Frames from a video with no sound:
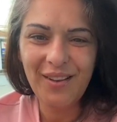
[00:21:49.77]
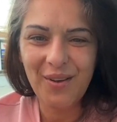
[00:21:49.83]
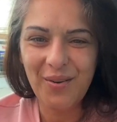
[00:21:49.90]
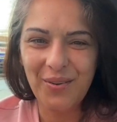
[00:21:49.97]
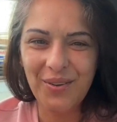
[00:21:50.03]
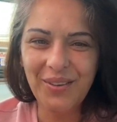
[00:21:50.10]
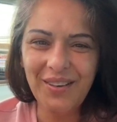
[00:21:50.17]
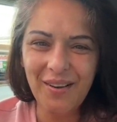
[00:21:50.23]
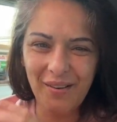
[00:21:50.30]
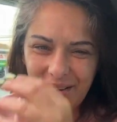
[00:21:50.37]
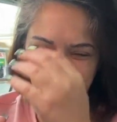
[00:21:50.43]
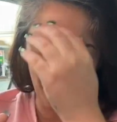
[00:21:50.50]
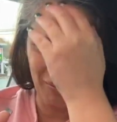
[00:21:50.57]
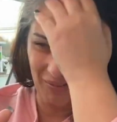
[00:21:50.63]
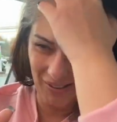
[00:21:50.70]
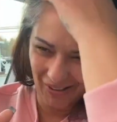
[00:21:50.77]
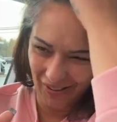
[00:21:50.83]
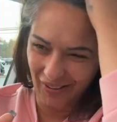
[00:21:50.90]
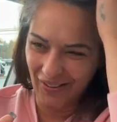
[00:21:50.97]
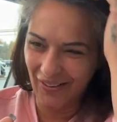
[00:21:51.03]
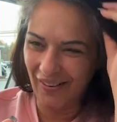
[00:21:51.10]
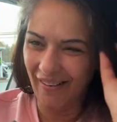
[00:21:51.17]
yo, you're not gonna, what are
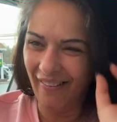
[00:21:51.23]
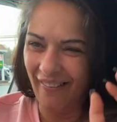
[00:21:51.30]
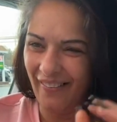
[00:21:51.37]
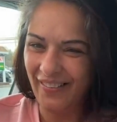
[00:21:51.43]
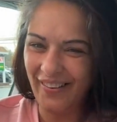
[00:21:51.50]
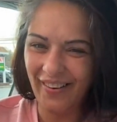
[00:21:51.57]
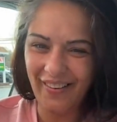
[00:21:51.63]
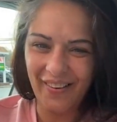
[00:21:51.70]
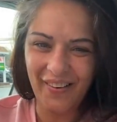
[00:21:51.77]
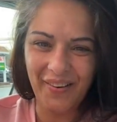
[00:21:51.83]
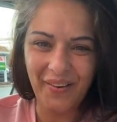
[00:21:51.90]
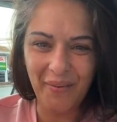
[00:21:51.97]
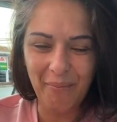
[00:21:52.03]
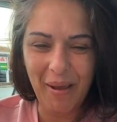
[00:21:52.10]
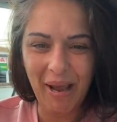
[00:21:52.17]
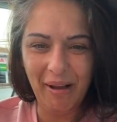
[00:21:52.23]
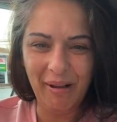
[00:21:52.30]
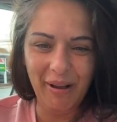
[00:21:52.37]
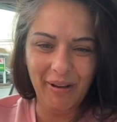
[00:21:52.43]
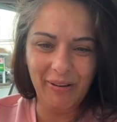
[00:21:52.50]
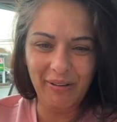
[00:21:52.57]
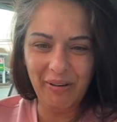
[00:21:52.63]
you gonna do? You think you're gonna
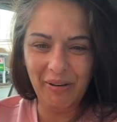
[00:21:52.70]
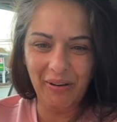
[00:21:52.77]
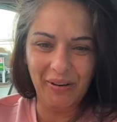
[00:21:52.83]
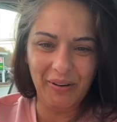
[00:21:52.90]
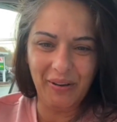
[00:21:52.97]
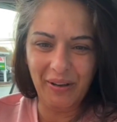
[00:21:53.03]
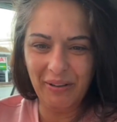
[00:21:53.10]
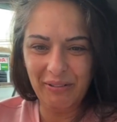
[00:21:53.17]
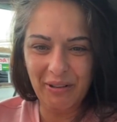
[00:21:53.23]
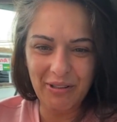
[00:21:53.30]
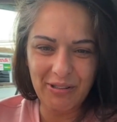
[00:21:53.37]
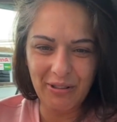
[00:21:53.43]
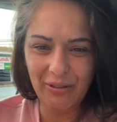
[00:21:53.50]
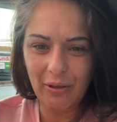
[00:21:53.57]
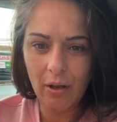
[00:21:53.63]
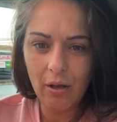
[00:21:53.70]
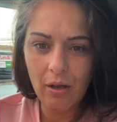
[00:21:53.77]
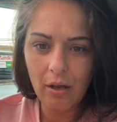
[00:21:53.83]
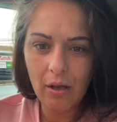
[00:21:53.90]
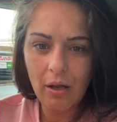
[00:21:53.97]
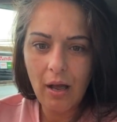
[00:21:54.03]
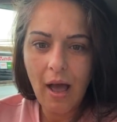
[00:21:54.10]
make it? You're not gonna get this?
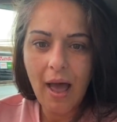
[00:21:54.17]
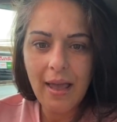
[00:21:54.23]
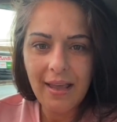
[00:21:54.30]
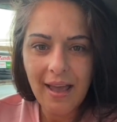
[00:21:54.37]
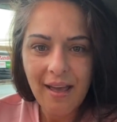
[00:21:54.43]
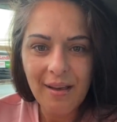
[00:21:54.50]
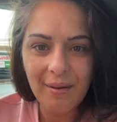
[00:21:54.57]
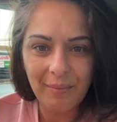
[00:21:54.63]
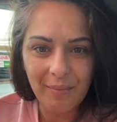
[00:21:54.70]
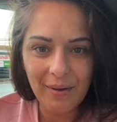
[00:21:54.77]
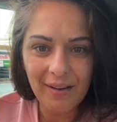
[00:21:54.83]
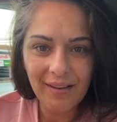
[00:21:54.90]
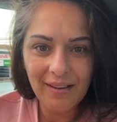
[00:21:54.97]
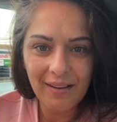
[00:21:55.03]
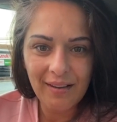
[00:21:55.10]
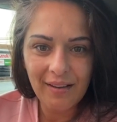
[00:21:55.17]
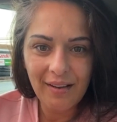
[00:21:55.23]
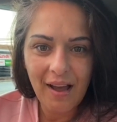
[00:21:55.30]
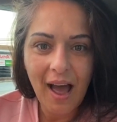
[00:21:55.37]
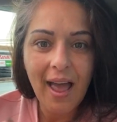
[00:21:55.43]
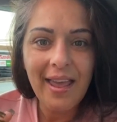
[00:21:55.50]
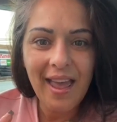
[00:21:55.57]
I
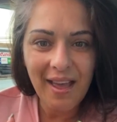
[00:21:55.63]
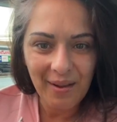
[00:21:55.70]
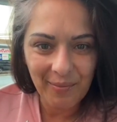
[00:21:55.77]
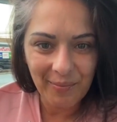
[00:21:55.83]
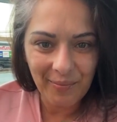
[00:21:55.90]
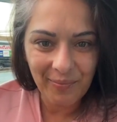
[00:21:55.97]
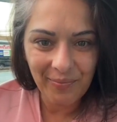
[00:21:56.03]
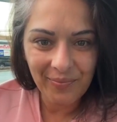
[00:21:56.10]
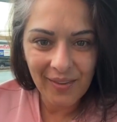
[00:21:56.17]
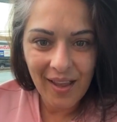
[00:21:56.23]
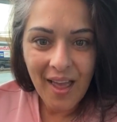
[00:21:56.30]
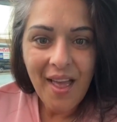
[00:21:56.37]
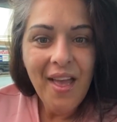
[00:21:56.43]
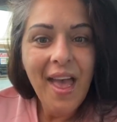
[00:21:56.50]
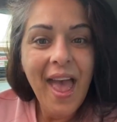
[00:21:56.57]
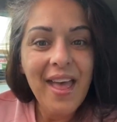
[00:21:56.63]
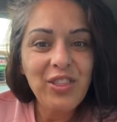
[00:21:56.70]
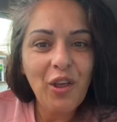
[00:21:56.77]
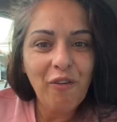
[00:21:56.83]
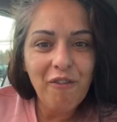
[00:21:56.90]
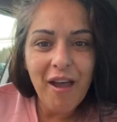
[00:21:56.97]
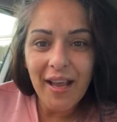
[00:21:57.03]
am.
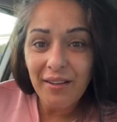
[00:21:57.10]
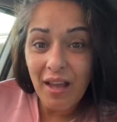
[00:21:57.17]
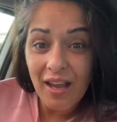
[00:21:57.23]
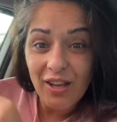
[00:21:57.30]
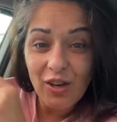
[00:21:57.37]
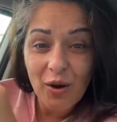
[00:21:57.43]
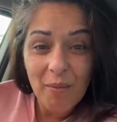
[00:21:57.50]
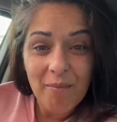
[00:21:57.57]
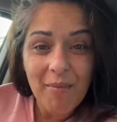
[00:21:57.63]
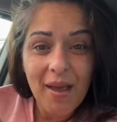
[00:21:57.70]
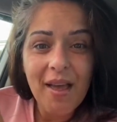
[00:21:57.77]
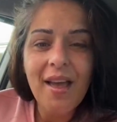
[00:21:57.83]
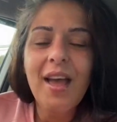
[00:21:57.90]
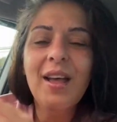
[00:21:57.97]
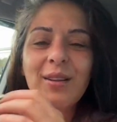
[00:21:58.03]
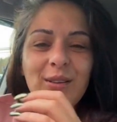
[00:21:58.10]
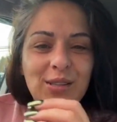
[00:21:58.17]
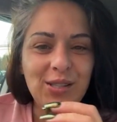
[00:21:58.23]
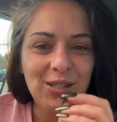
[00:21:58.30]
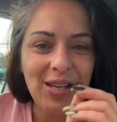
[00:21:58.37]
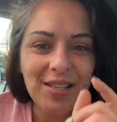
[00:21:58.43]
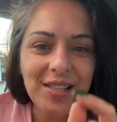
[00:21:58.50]
And the fact that you're,
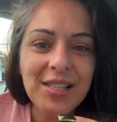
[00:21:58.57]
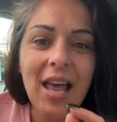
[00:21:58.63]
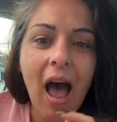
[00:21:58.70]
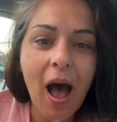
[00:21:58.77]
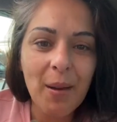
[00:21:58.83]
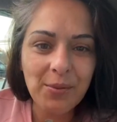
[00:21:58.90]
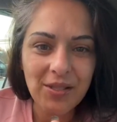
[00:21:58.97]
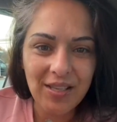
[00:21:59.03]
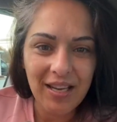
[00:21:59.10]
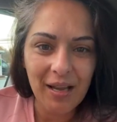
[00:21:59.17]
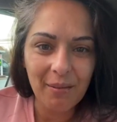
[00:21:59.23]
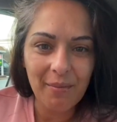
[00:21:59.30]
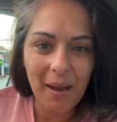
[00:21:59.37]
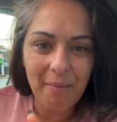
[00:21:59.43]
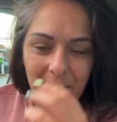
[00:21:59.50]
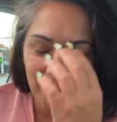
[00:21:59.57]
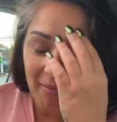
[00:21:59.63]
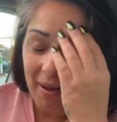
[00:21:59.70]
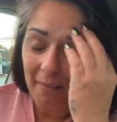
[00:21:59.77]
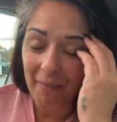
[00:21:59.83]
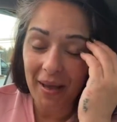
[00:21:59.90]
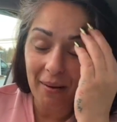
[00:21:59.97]
this is how I'm seeing my
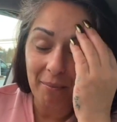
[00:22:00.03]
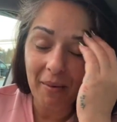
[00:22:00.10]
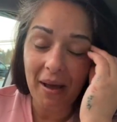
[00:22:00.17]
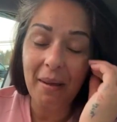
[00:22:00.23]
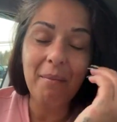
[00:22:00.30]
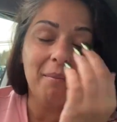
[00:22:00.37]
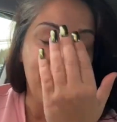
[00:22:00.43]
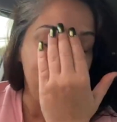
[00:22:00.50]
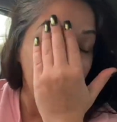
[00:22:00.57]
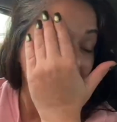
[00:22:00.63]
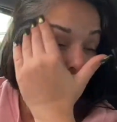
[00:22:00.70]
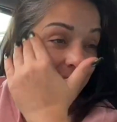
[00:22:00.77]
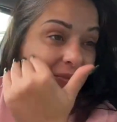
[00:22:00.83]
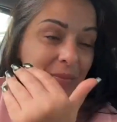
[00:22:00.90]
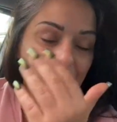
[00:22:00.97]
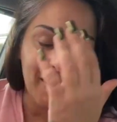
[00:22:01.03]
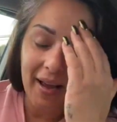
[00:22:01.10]
I